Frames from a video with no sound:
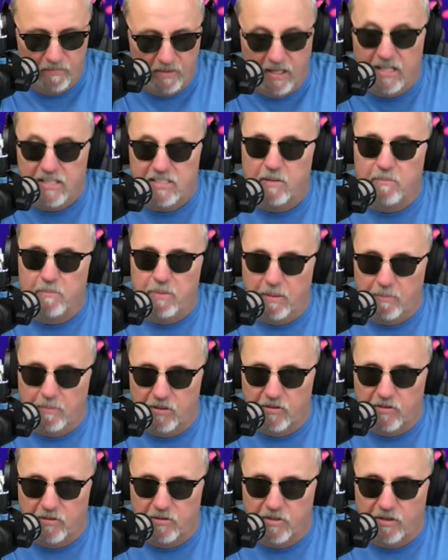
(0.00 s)
It's a
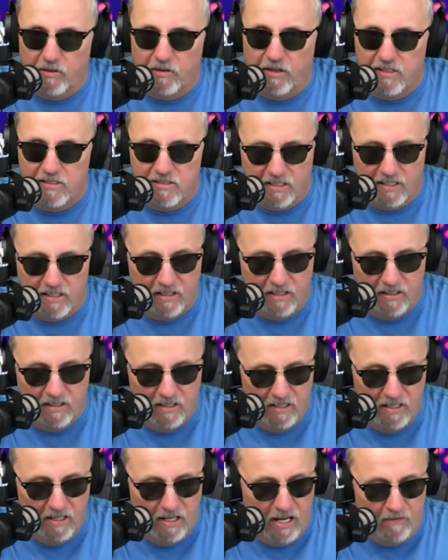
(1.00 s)
biblical currency,
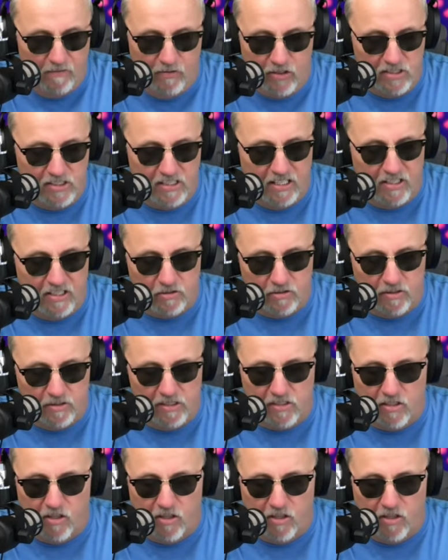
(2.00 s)
and for centuries,